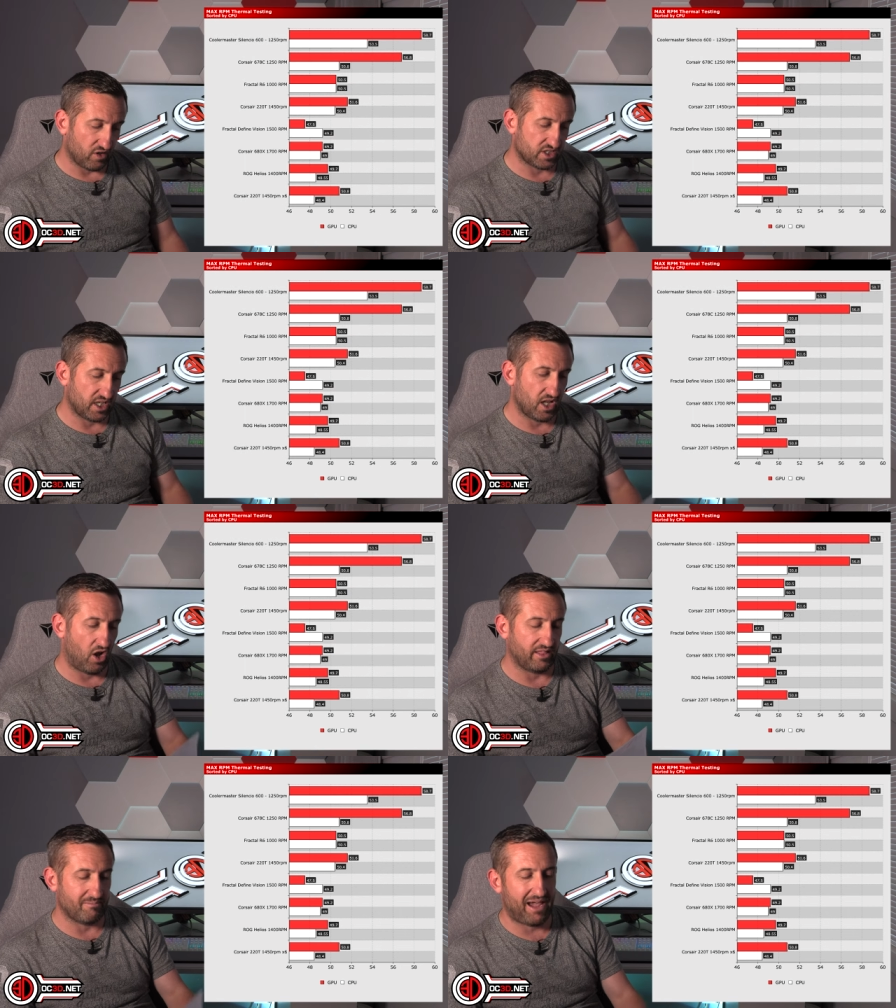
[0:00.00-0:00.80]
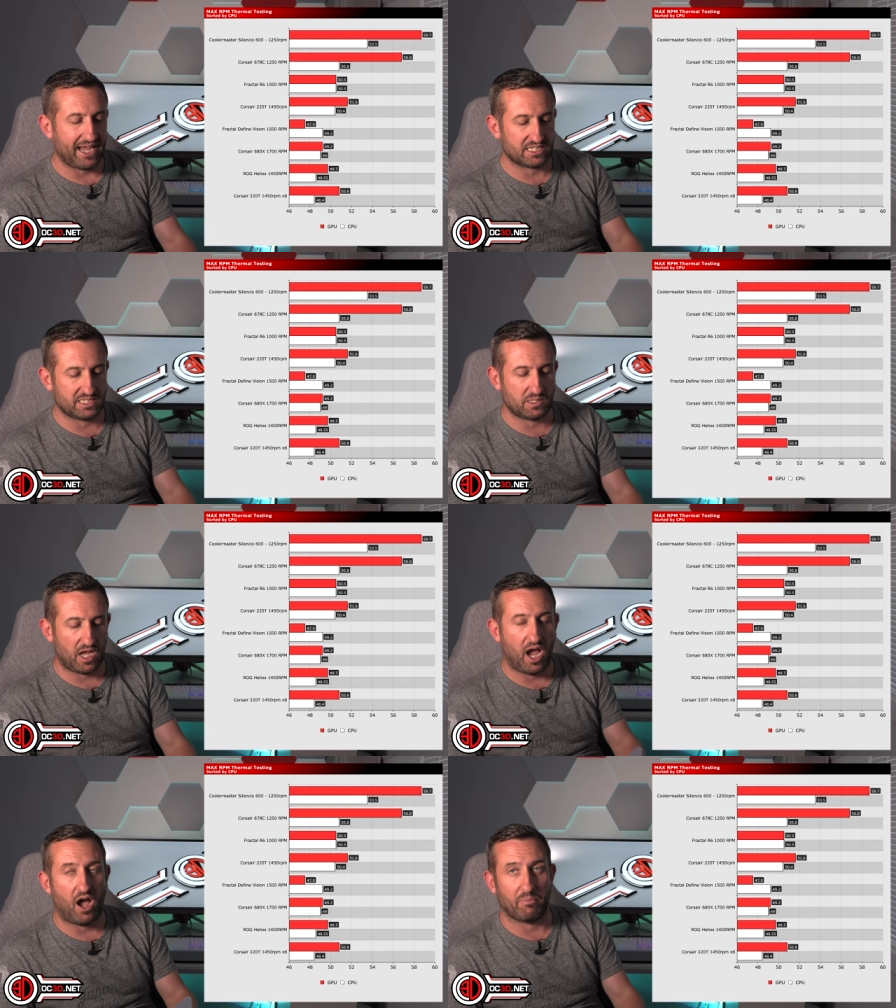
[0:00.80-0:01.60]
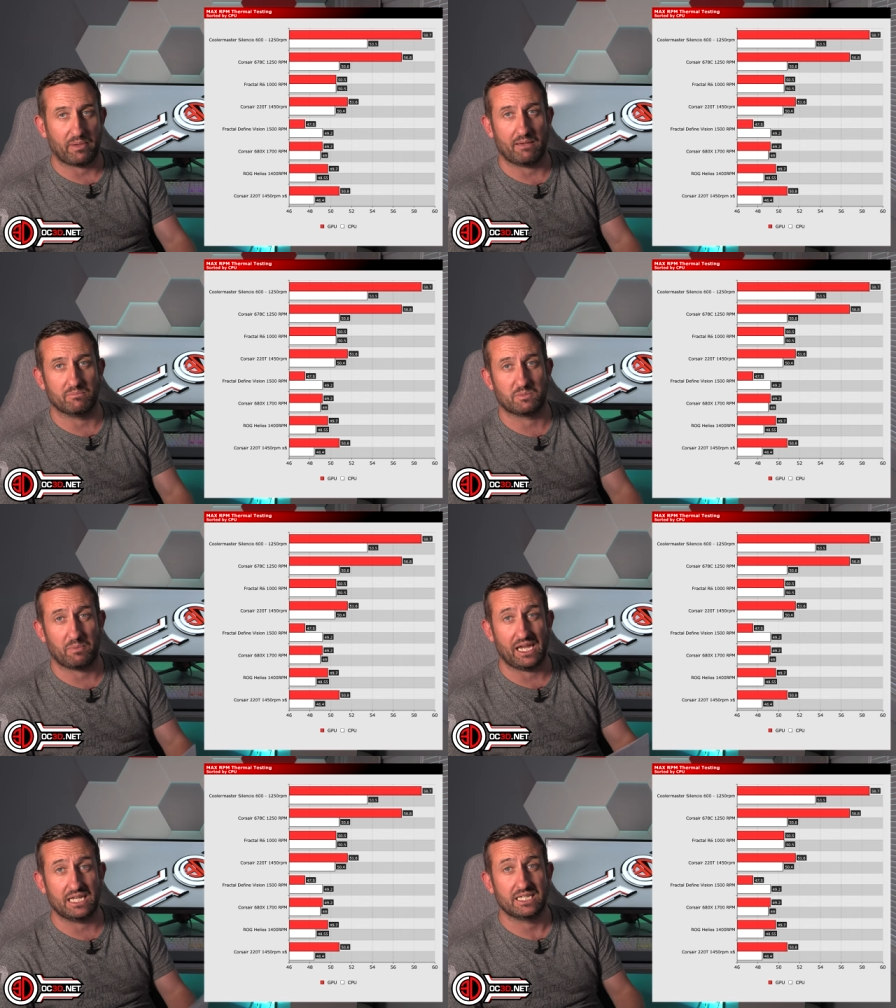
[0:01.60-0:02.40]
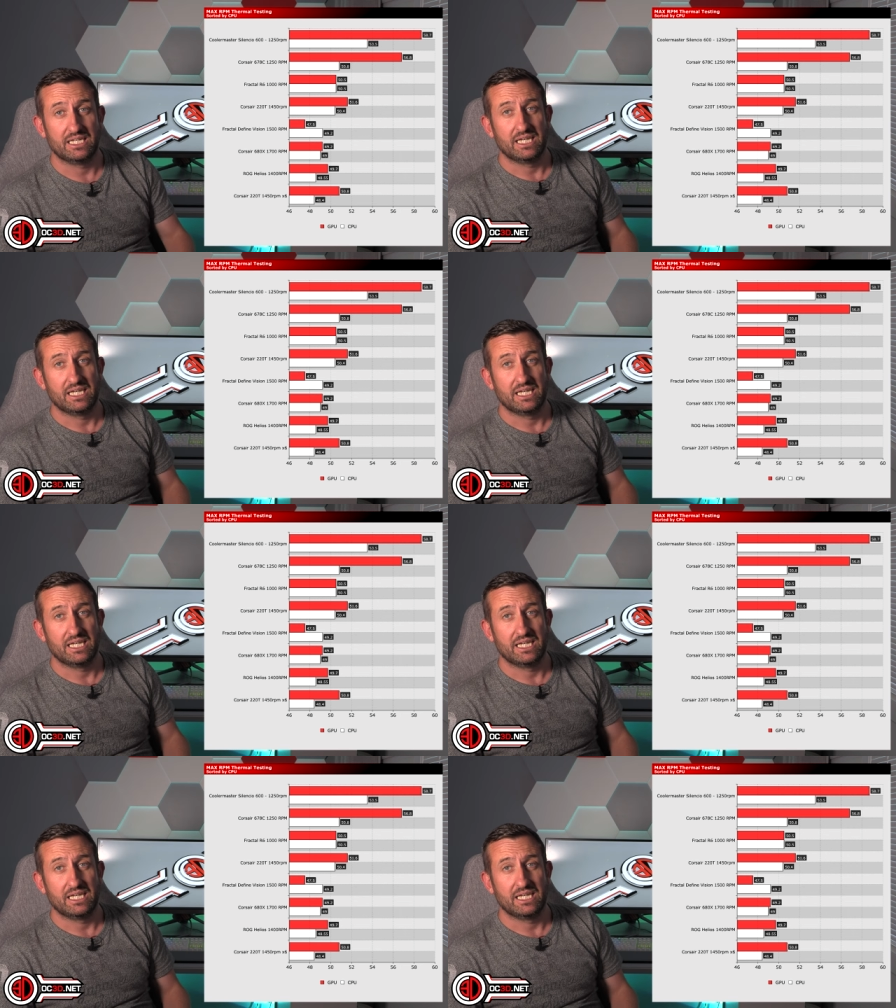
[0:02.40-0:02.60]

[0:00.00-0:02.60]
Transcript: on to like the max RPM speed,